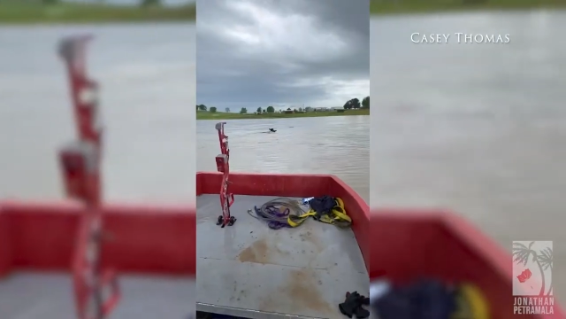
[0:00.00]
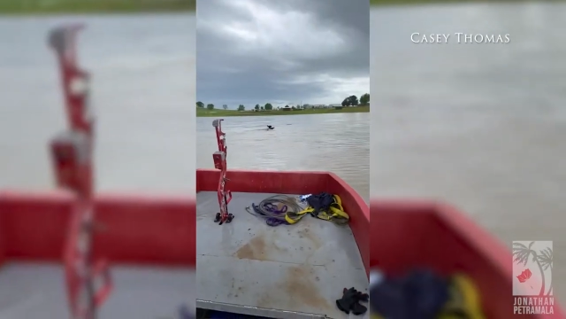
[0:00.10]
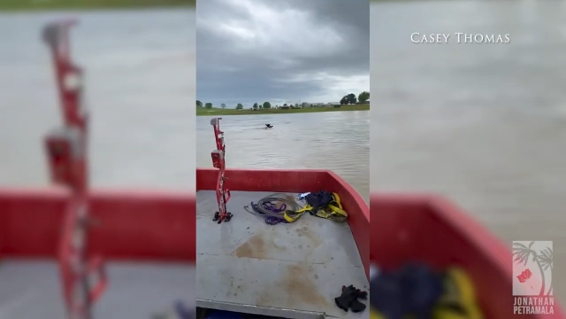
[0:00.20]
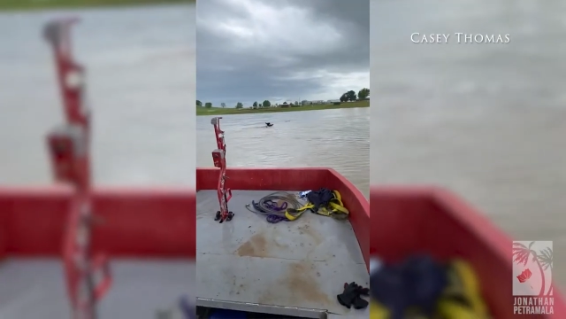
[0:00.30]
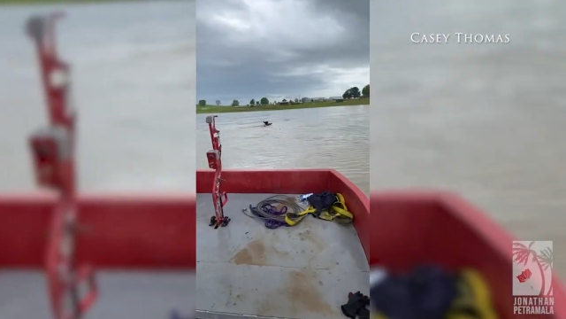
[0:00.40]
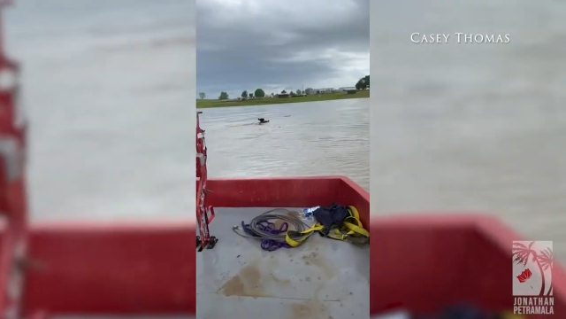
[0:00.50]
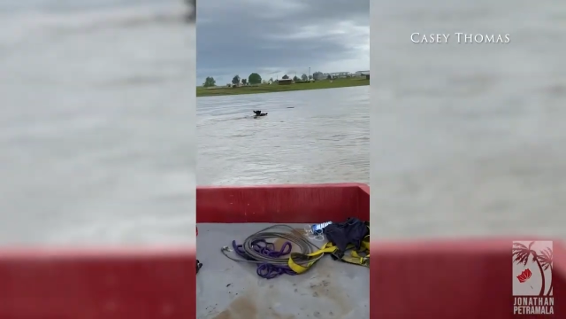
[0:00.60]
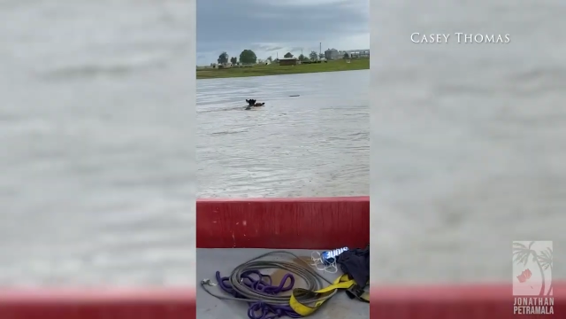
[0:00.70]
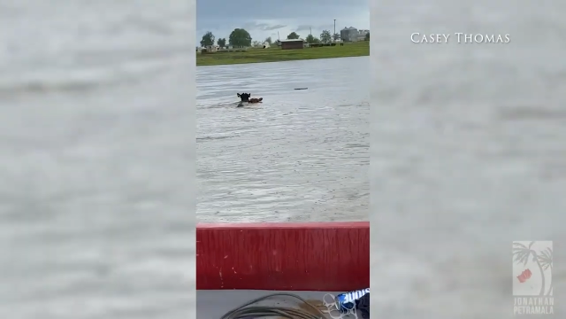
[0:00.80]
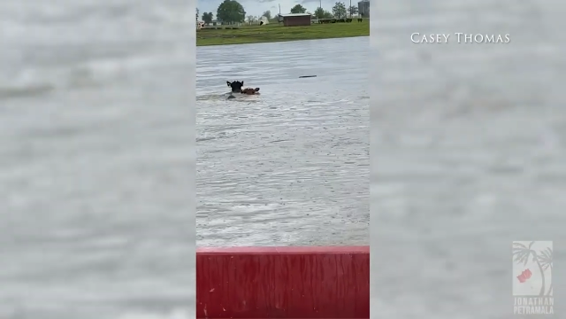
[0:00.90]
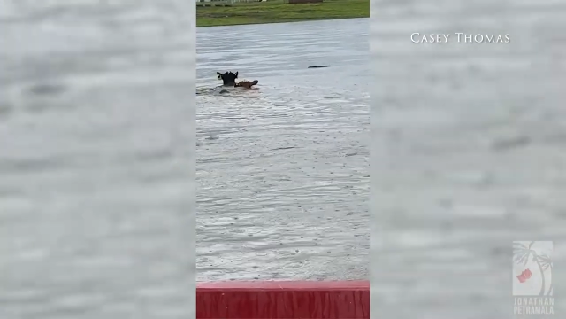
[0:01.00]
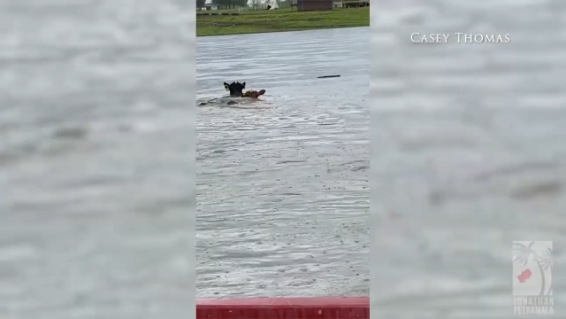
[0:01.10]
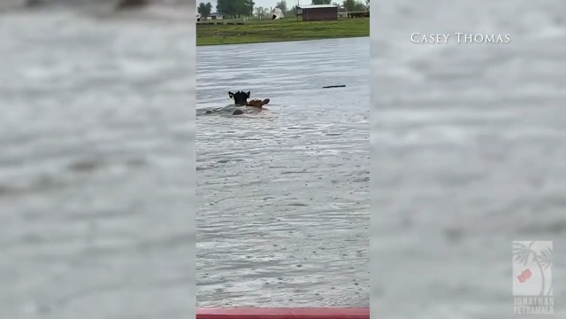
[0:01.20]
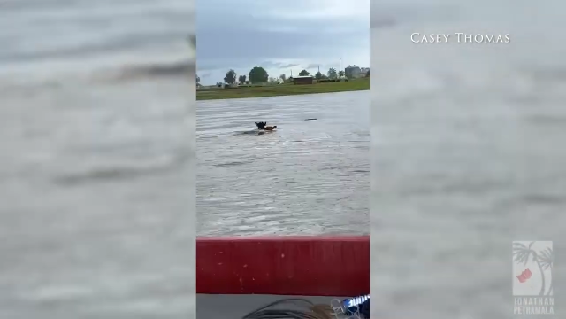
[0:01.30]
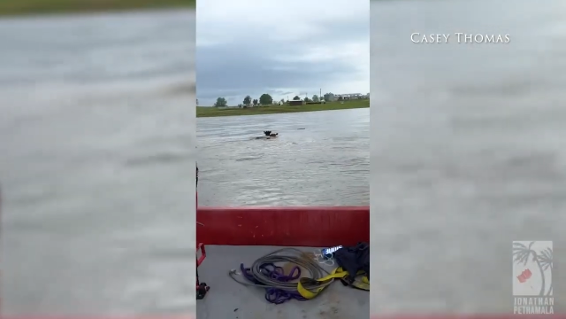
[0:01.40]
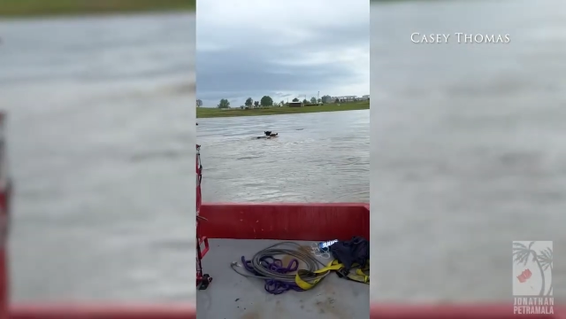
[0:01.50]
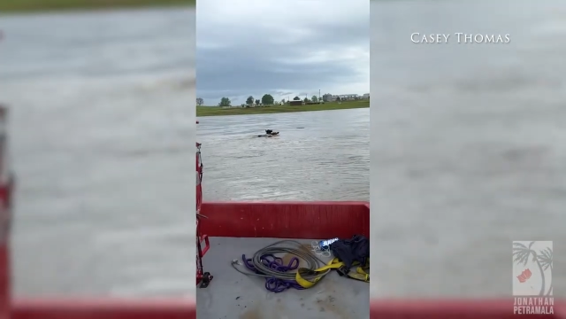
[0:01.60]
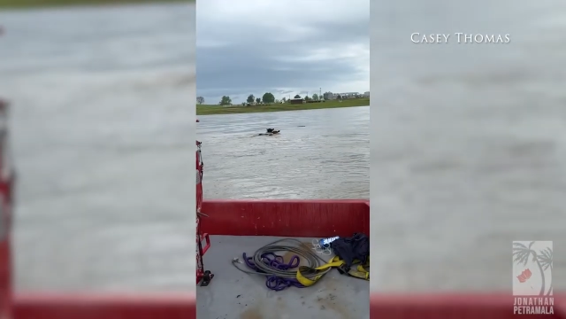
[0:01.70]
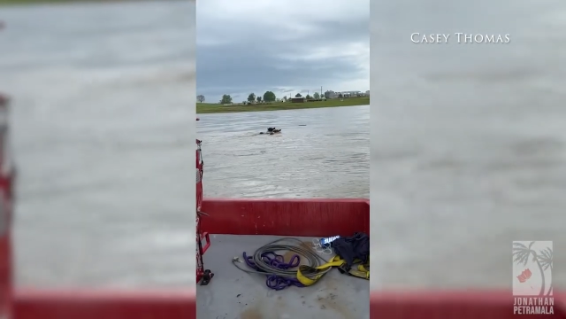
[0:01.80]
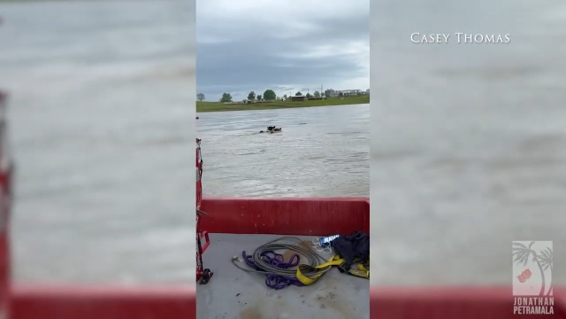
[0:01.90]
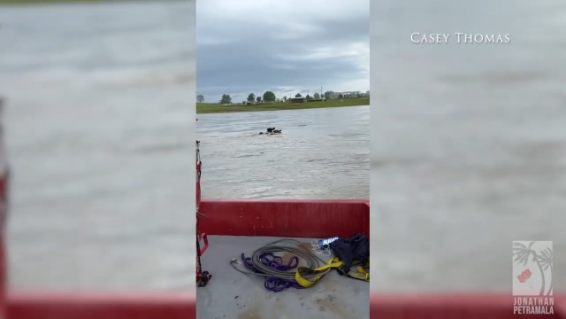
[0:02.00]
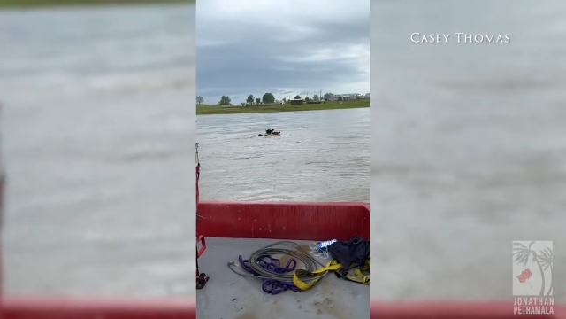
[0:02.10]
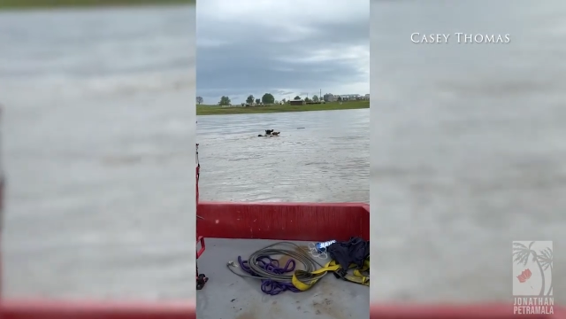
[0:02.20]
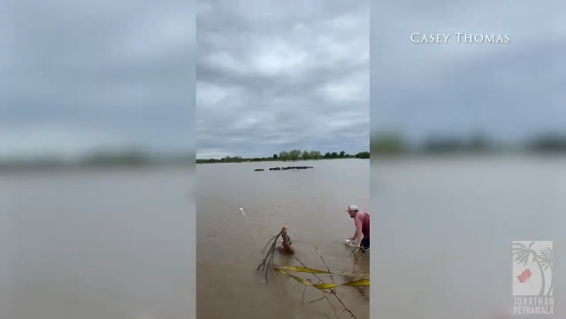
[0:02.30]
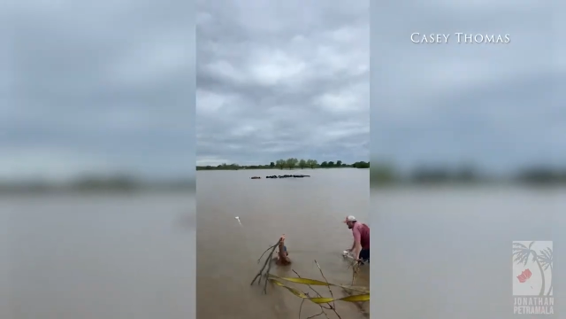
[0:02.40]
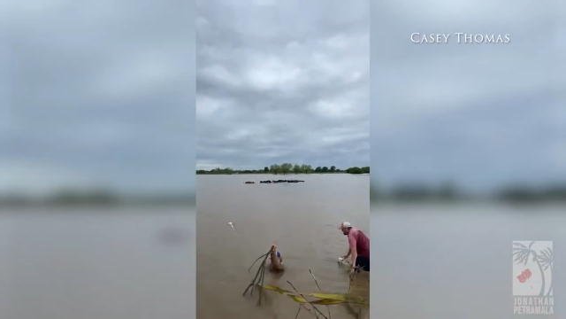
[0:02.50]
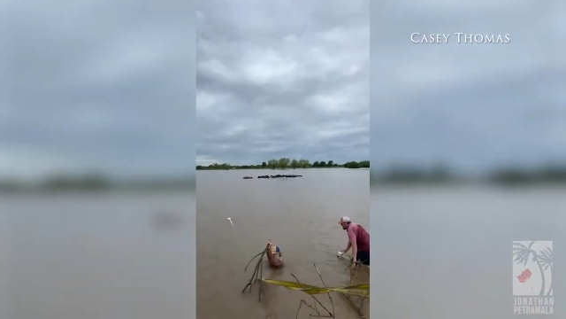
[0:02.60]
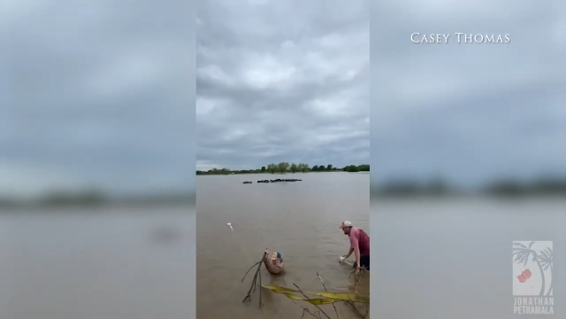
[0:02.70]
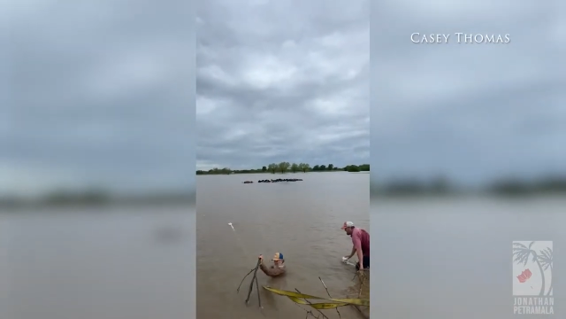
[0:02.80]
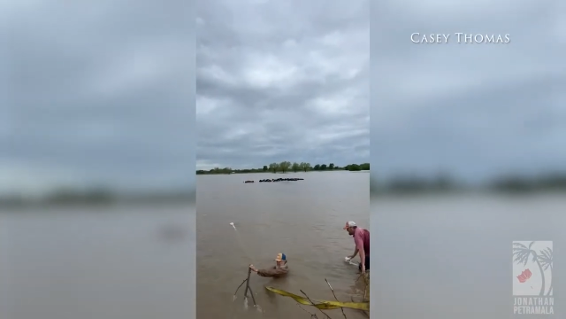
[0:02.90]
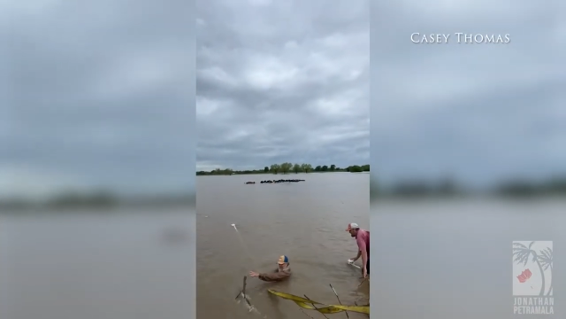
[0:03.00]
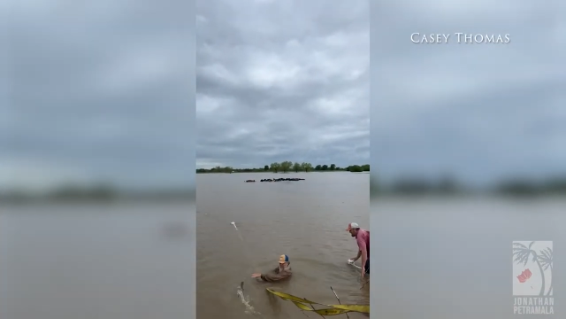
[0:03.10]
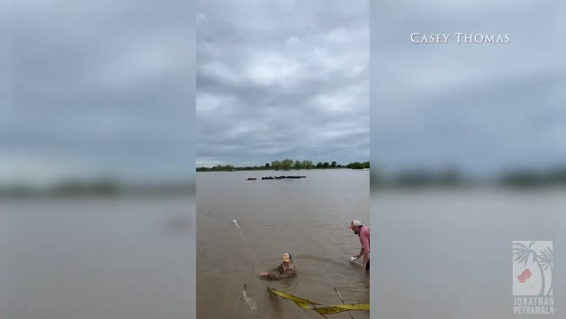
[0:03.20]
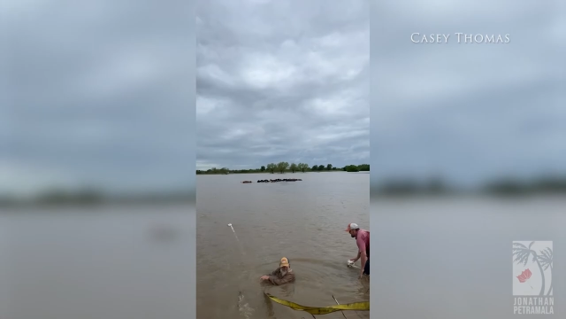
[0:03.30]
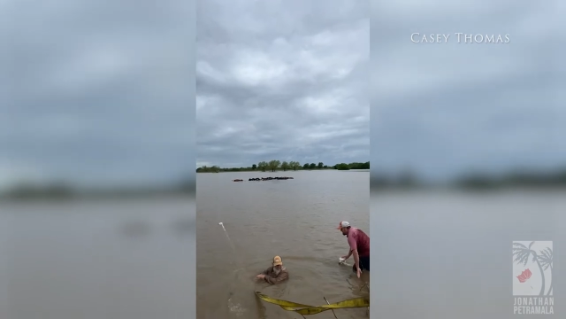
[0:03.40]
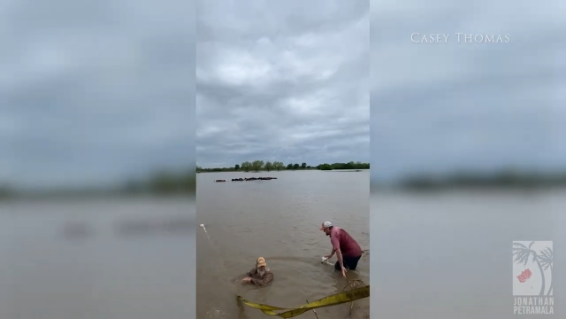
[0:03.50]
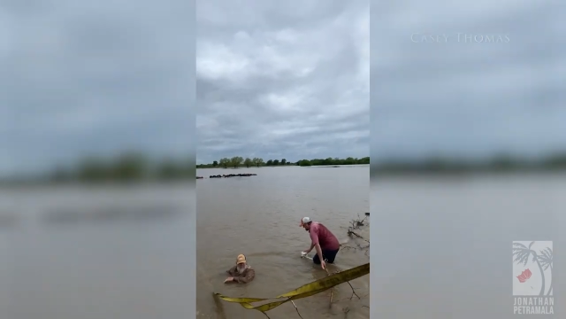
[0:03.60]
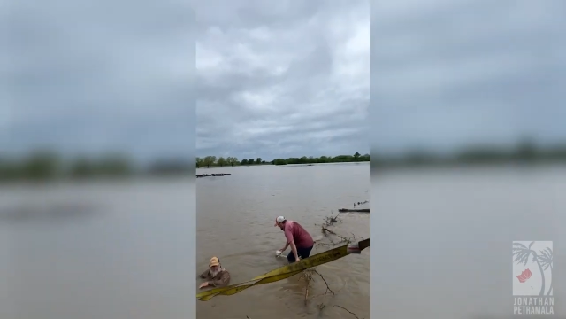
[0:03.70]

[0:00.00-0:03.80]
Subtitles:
No face is visible, so there are no lips to read.